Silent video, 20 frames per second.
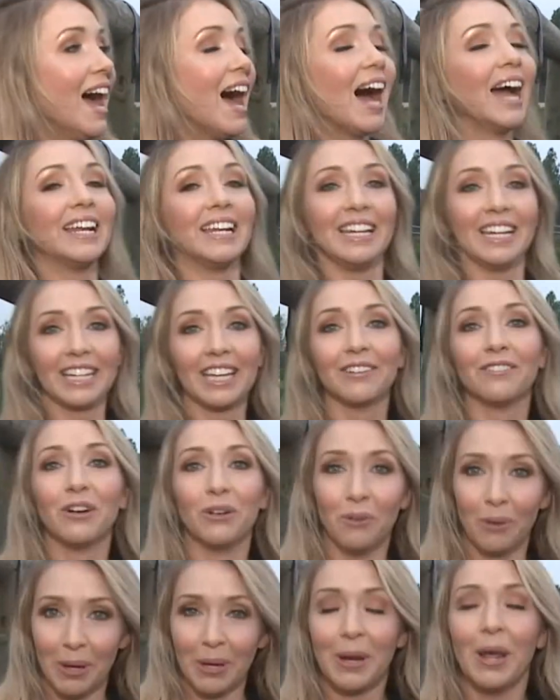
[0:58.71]
I need to give it
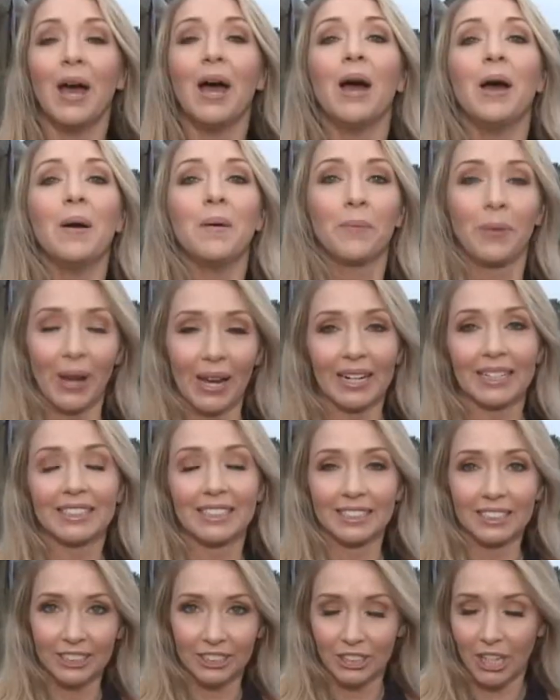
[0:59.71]
one
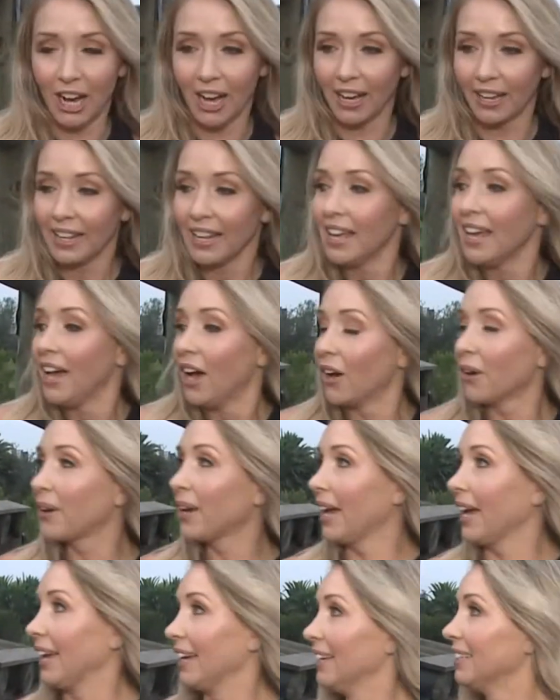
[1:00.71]
practice shot.
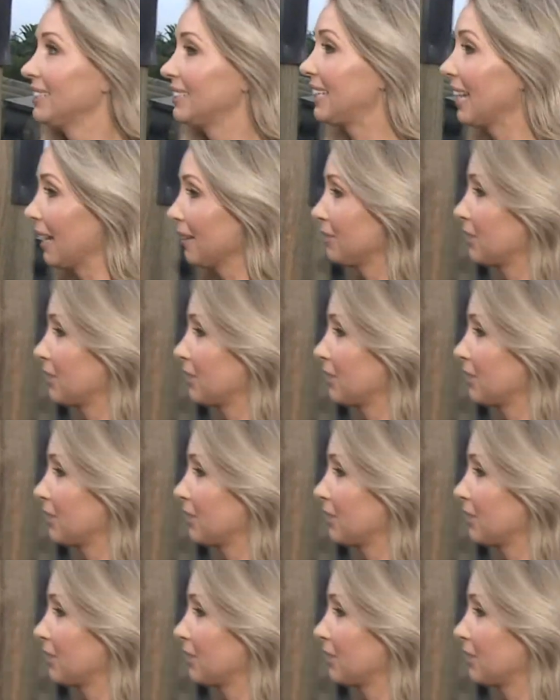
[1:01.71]
Okay, Staff